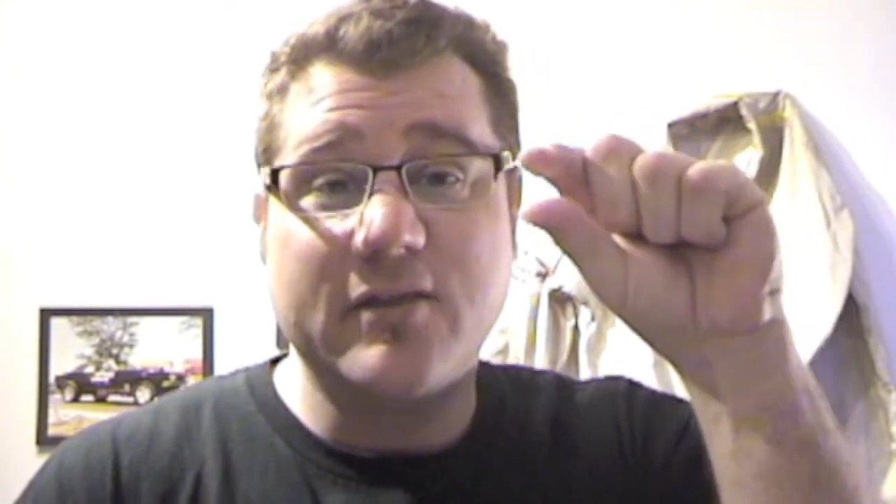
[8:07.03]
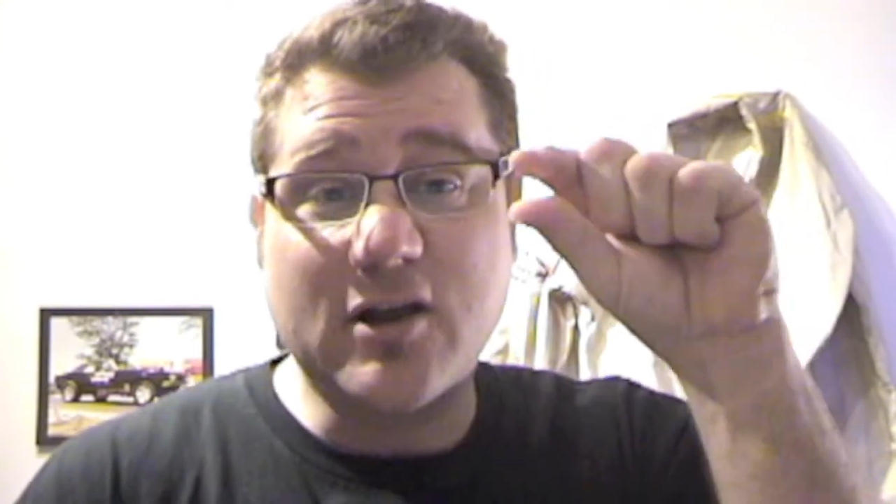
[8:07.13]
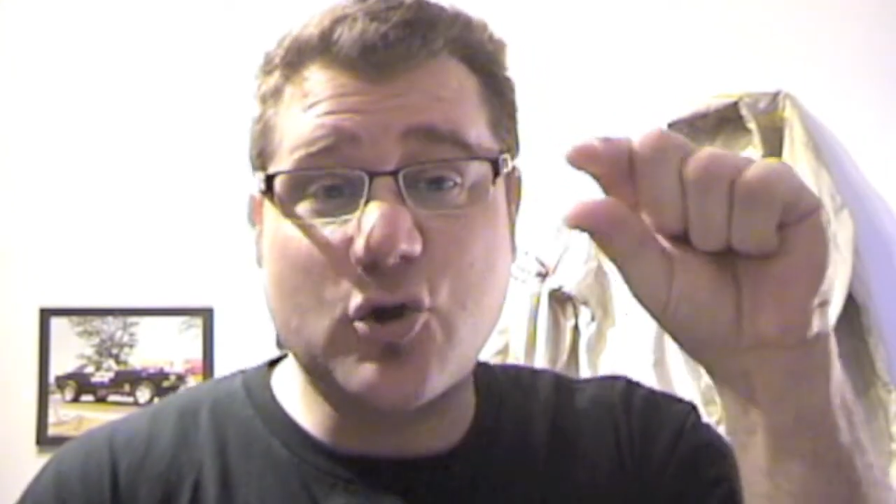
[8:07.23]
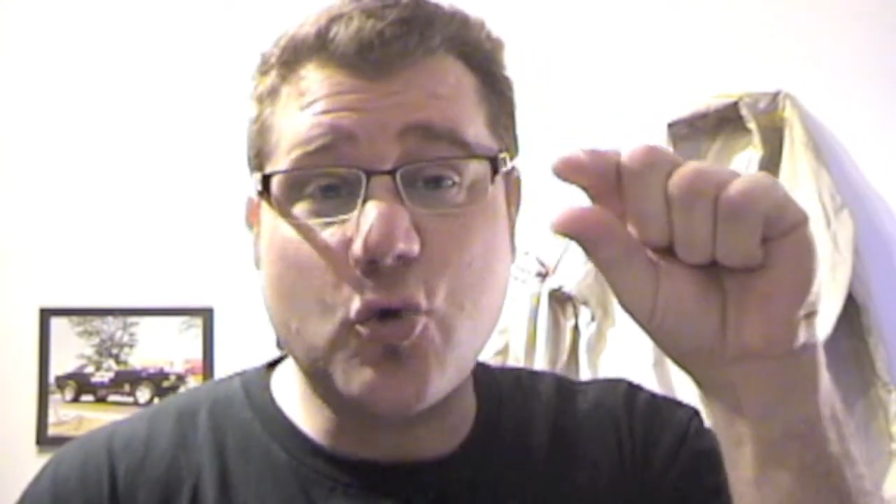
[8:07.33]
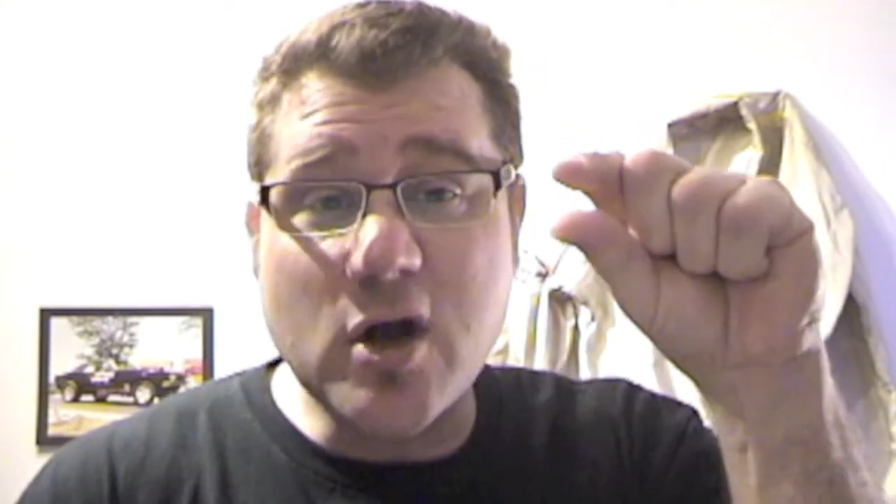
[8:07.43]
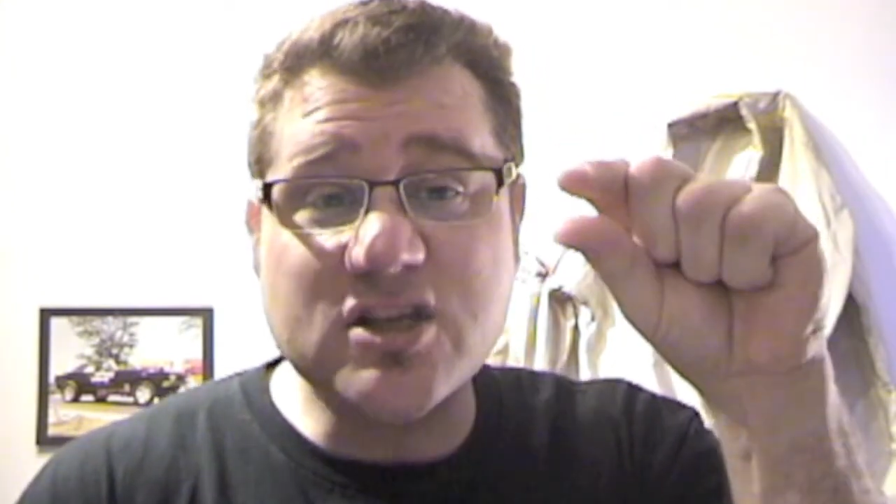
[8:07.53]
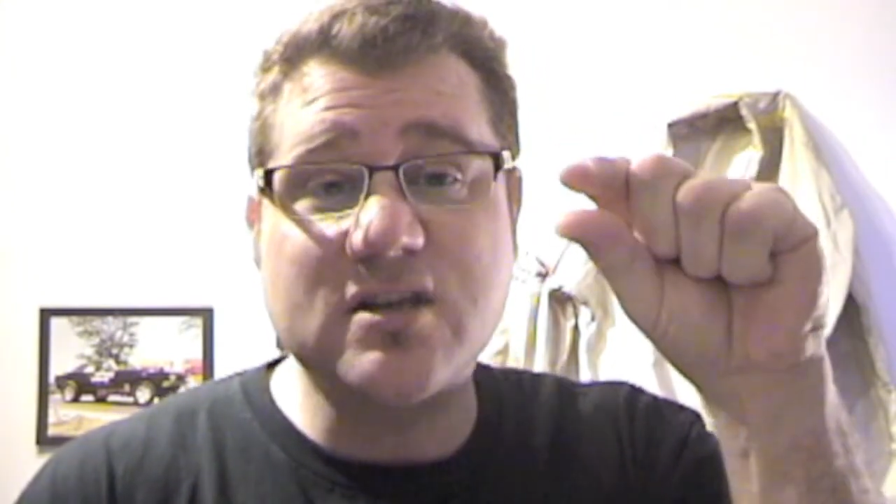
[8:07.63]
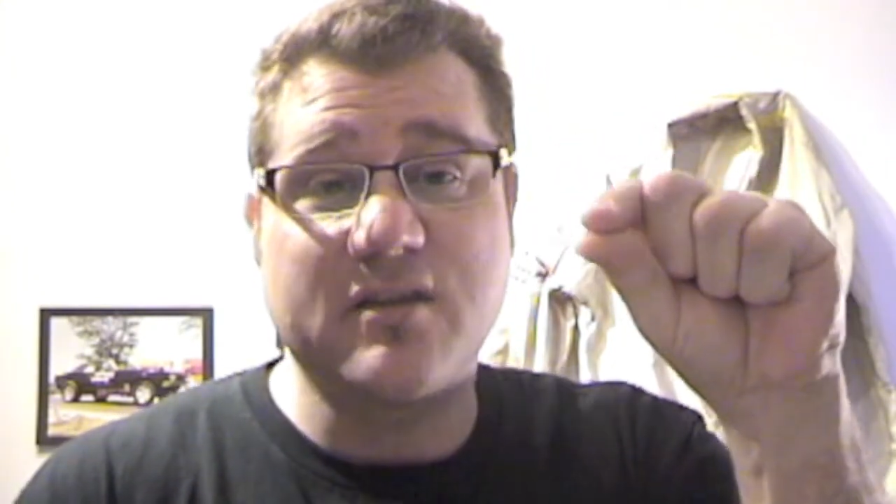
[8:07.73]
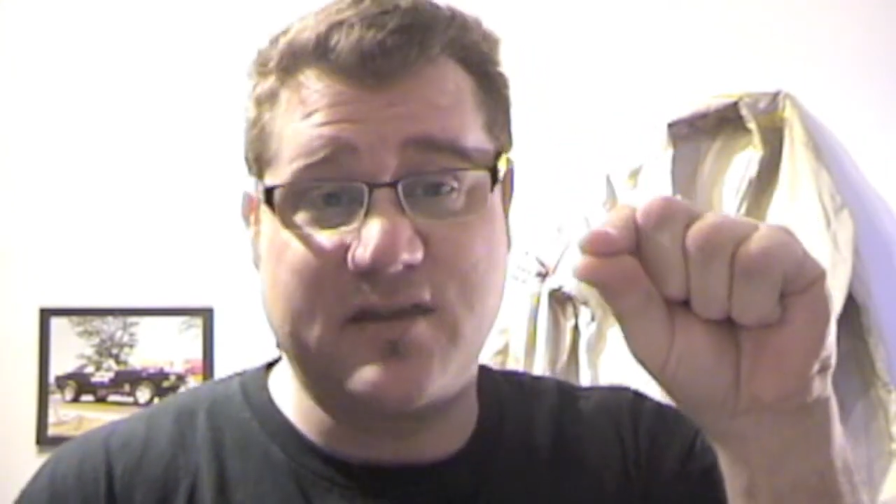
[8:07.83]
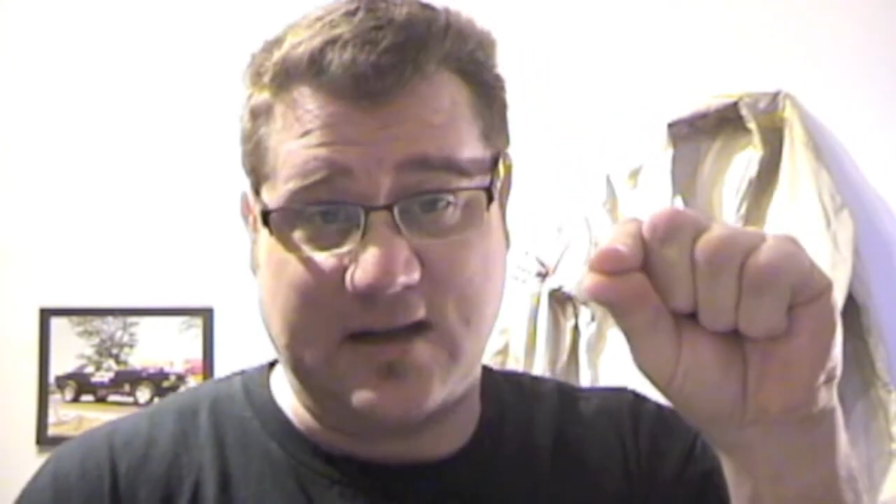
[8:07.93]
the
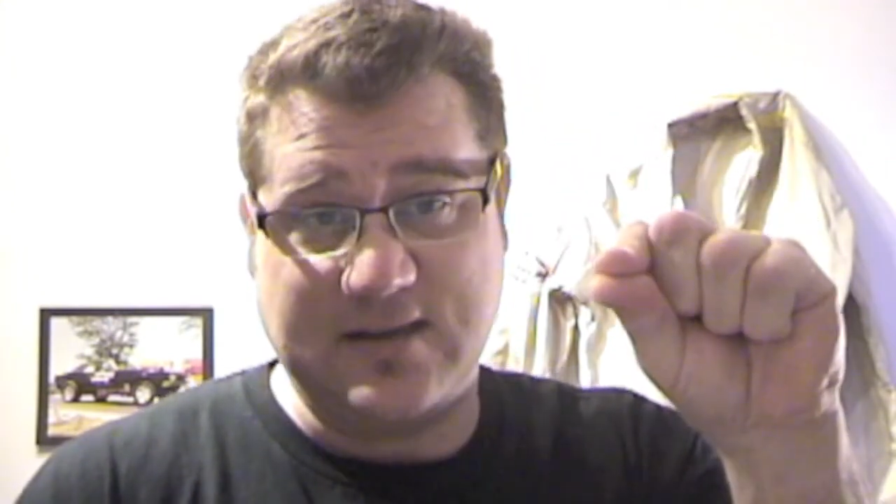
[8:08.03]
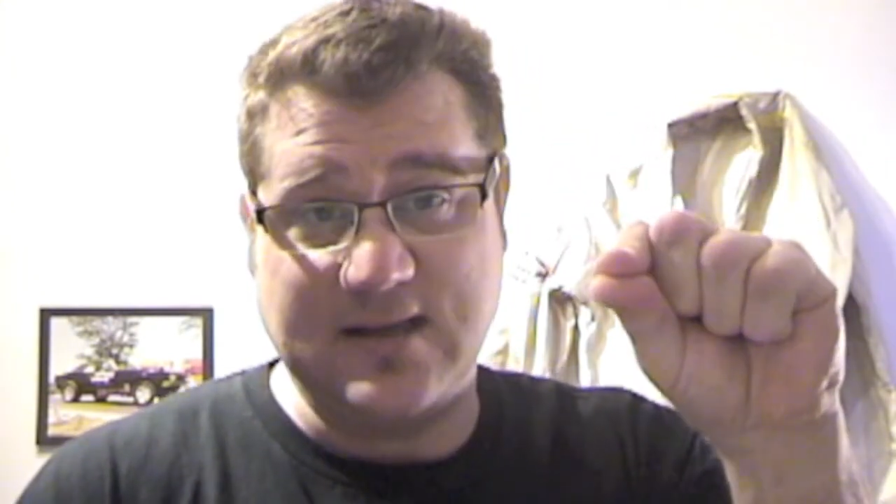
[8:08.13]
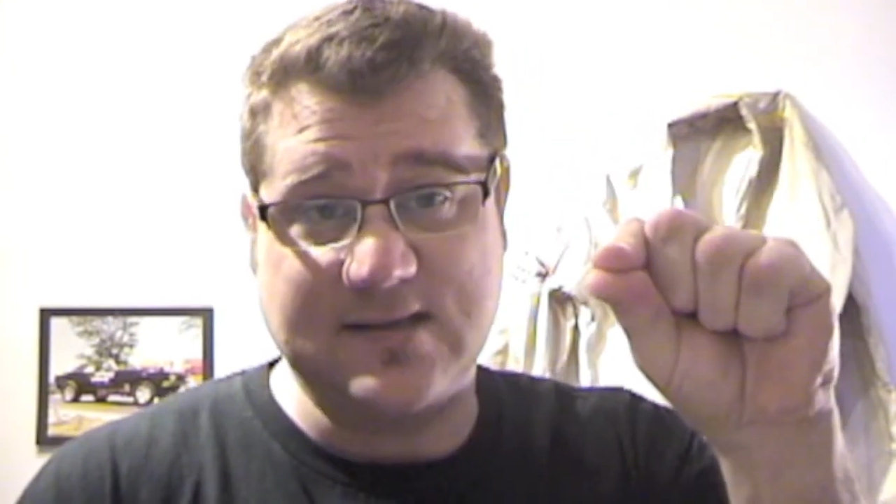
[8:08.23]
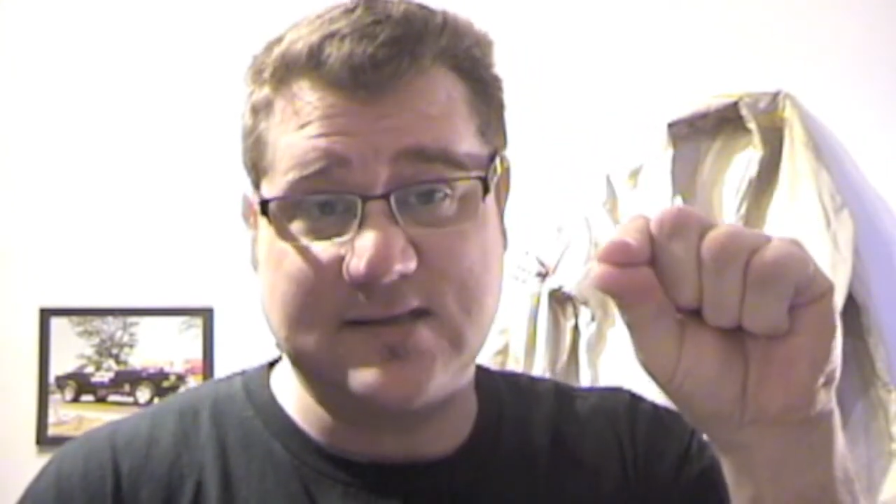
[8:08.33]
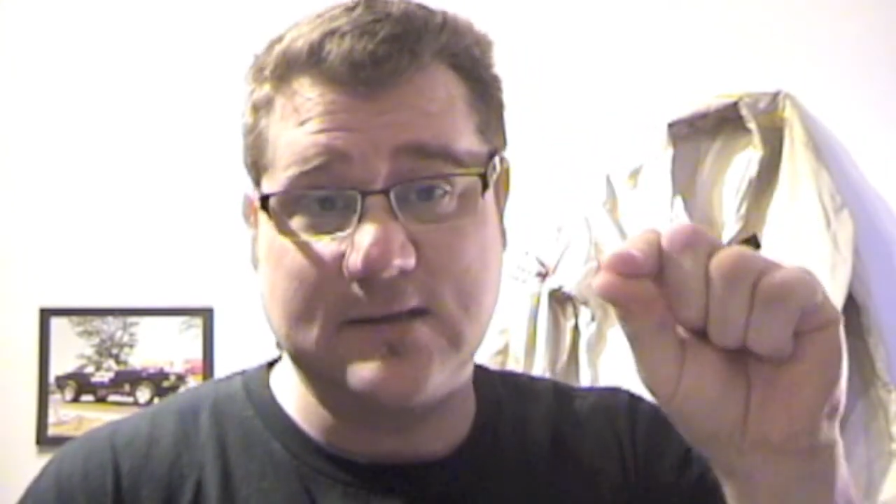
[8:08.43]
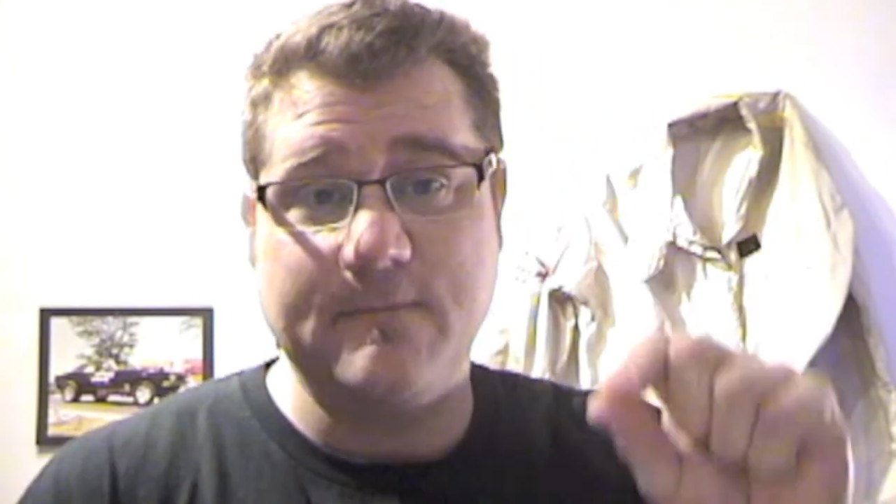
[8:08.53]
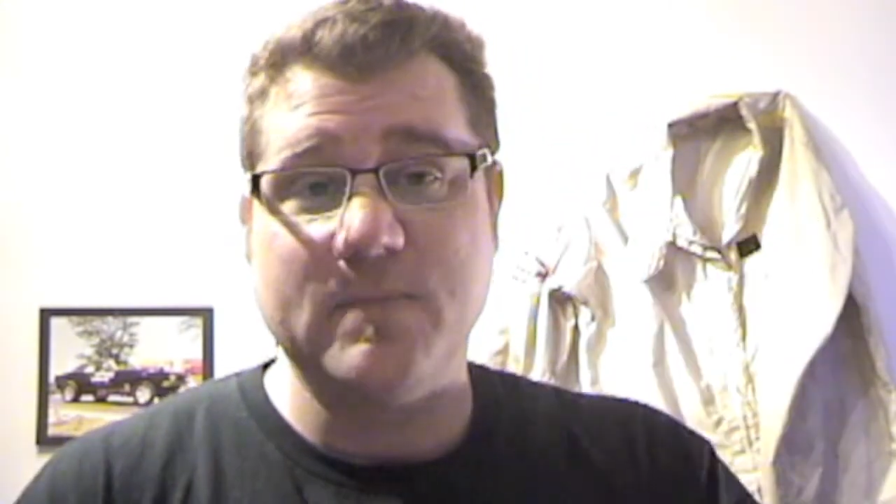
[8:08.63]
crush thickness.